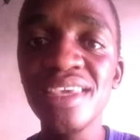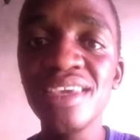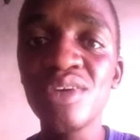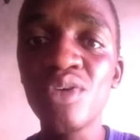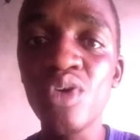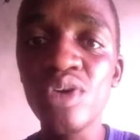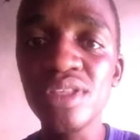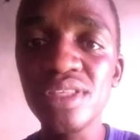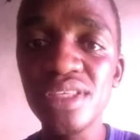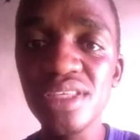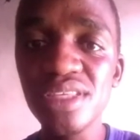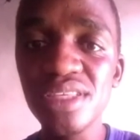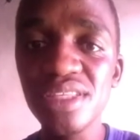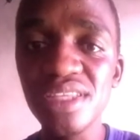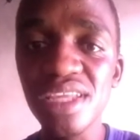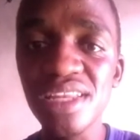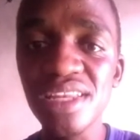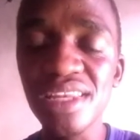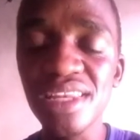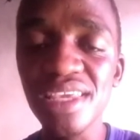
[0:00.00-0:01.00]

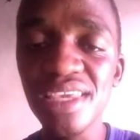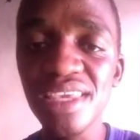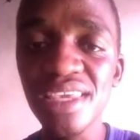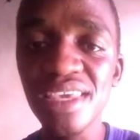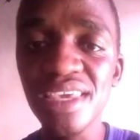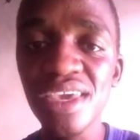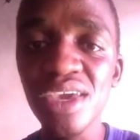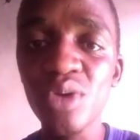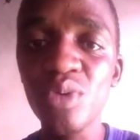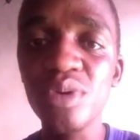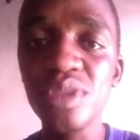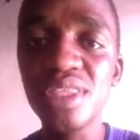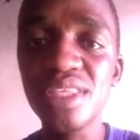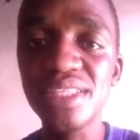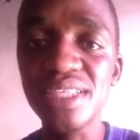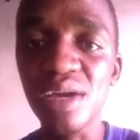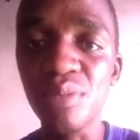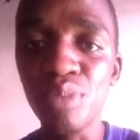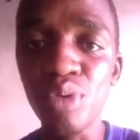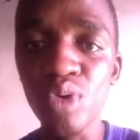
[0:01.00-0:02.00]
consistently with
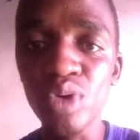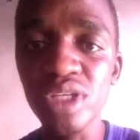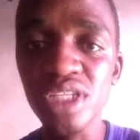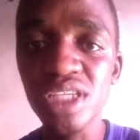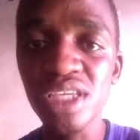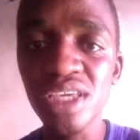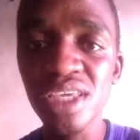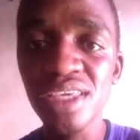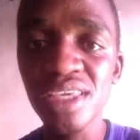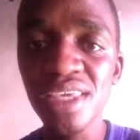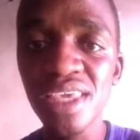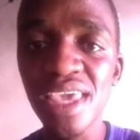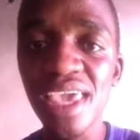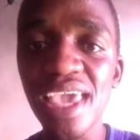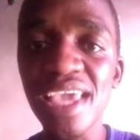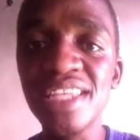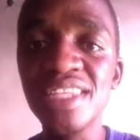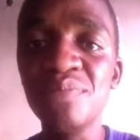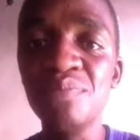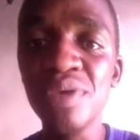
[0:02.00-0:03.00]
support,
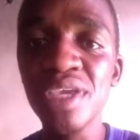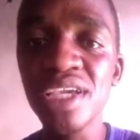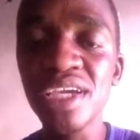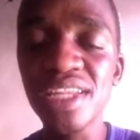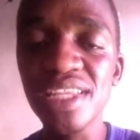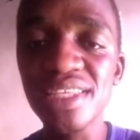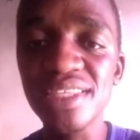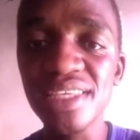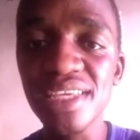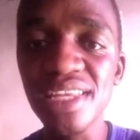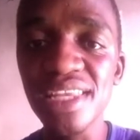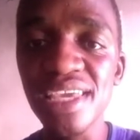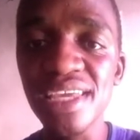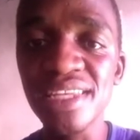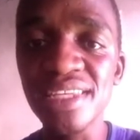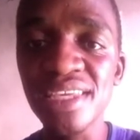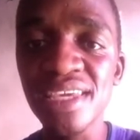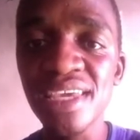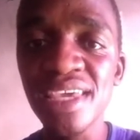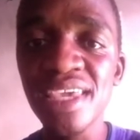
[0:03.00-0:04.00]
and being
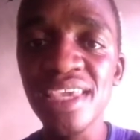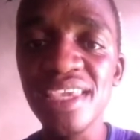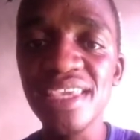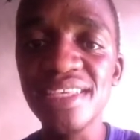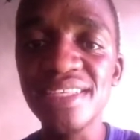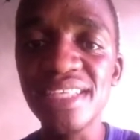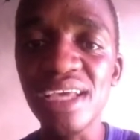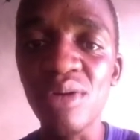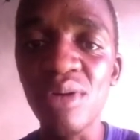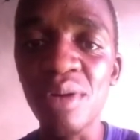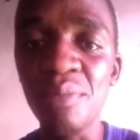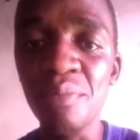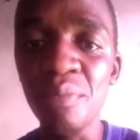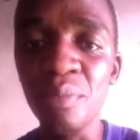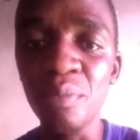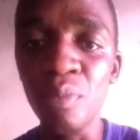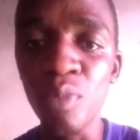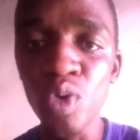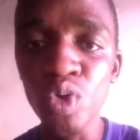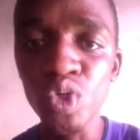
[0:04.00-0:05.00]
resilient is our
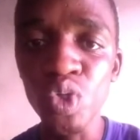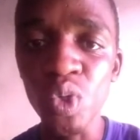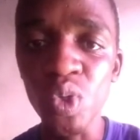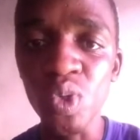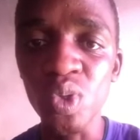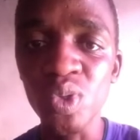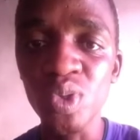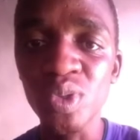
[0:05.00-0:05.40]
motto.